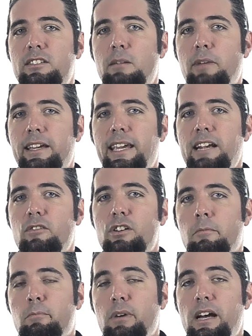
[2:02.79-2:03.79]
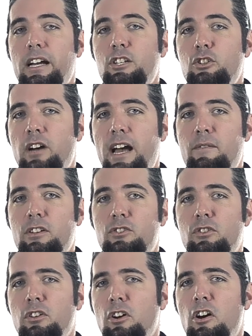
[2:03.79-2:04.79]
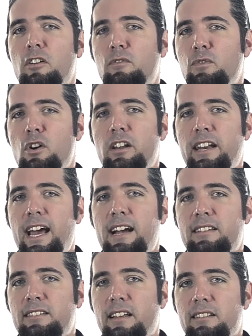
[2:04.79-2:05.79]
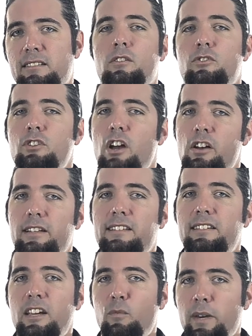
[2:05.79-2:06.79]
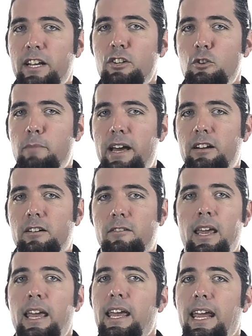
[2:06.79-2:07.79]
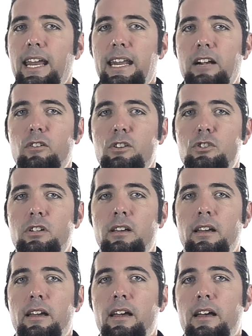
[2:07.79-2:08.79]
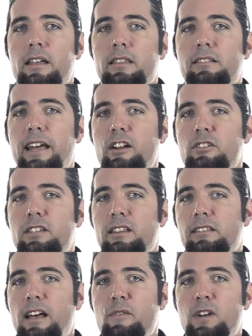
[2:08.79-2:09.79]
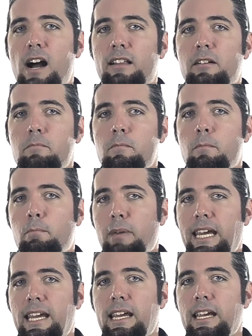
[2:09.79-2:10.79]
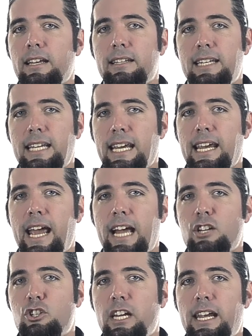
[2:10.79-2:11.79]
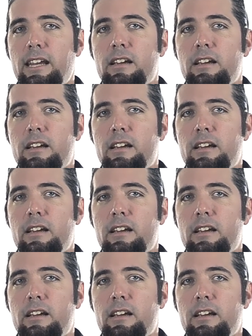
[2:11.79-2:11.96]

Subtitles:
like English, but you'll have a strong foreign accent. So let's see if we can do better. In English, the letters in the left column, B, D, and G,